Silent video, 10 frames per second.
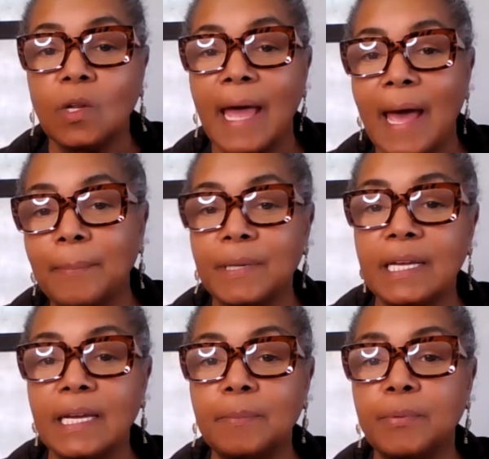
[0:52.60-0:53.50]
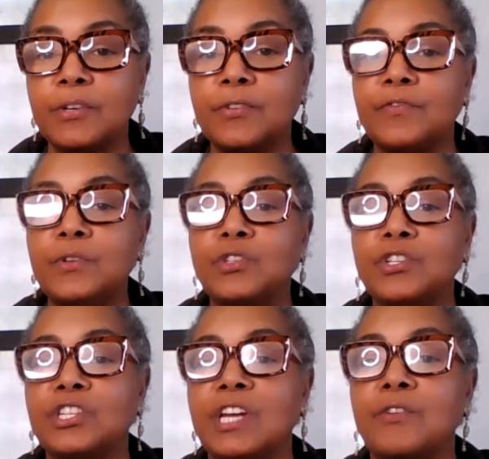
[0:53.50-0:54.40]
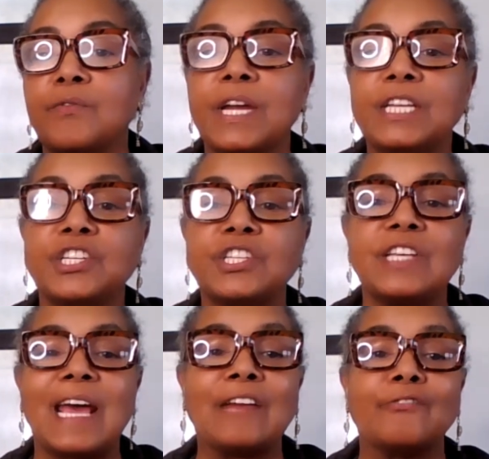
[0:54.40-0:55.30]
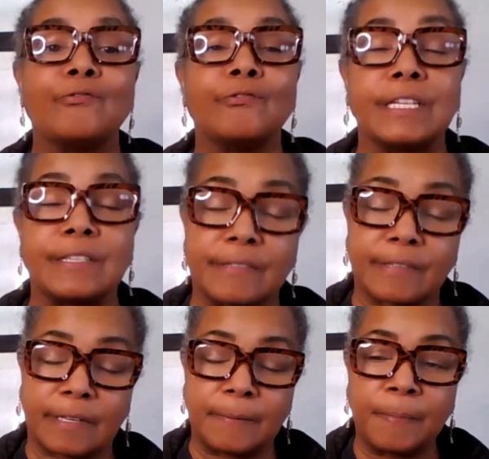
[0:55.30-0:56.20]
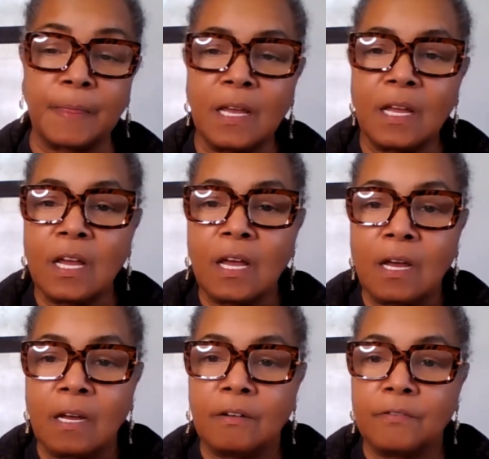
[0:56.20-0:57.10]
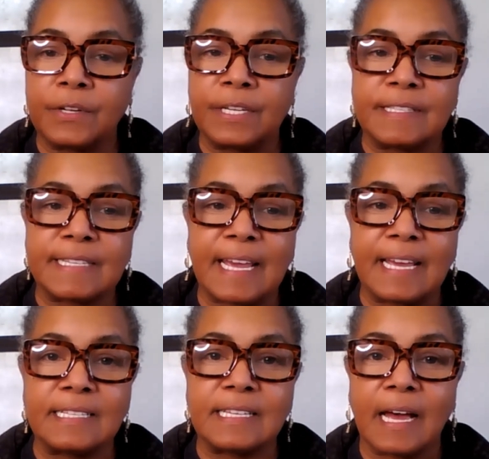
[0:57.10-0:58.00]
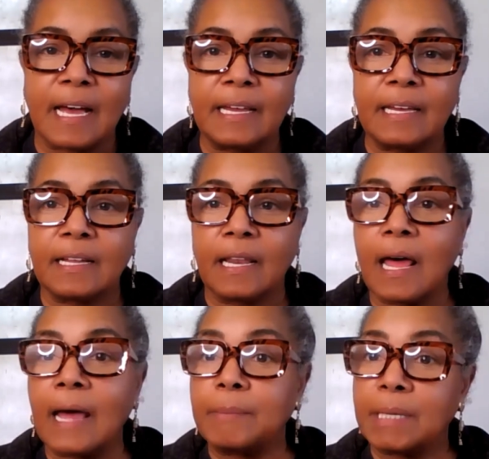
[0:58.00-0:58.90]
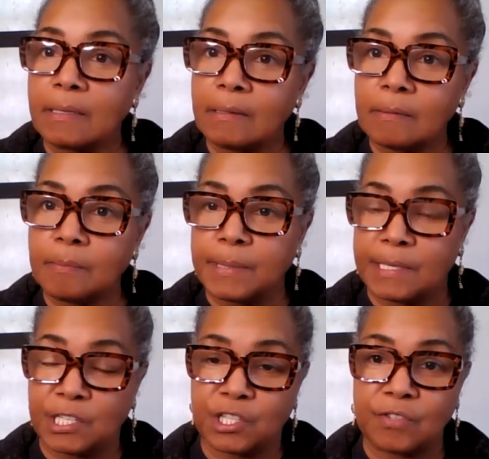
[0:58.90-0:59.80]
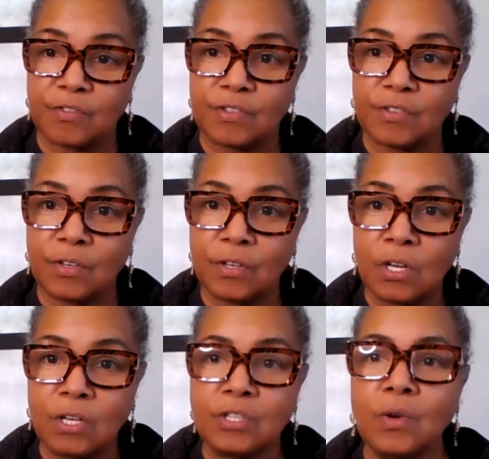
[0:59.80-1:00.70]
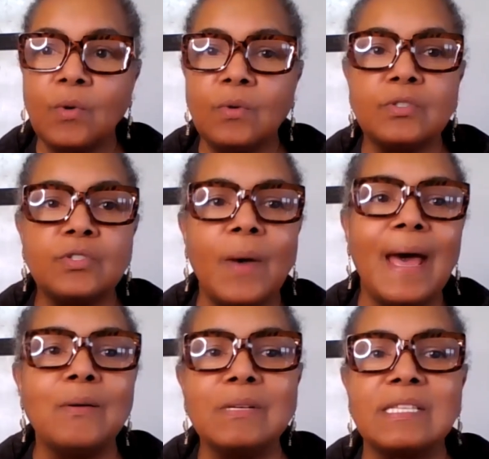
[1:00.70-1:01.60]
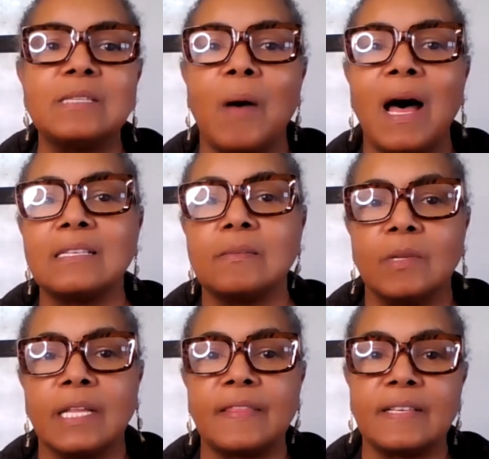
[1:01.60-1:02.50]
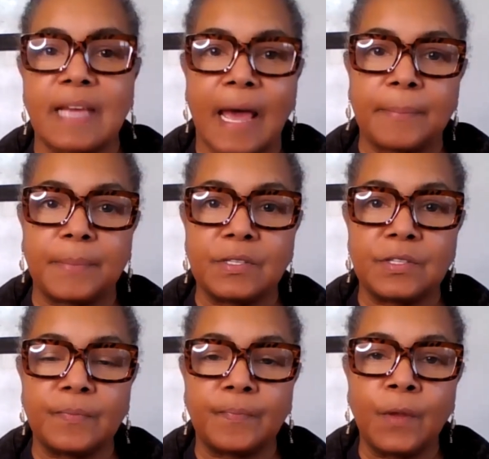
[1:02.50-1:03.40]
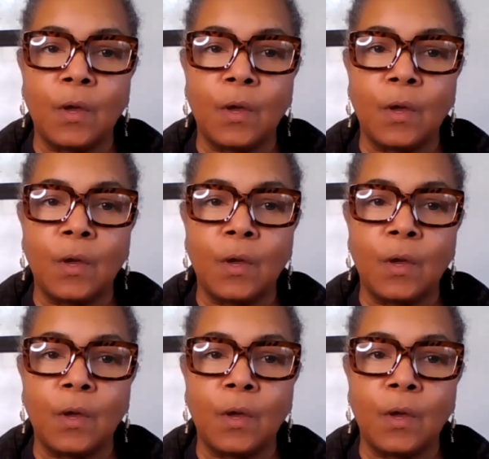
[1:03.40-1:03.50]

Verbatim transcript: will happily put future generations at risk with his anti-climate positions. So, so how is this possible that this happens?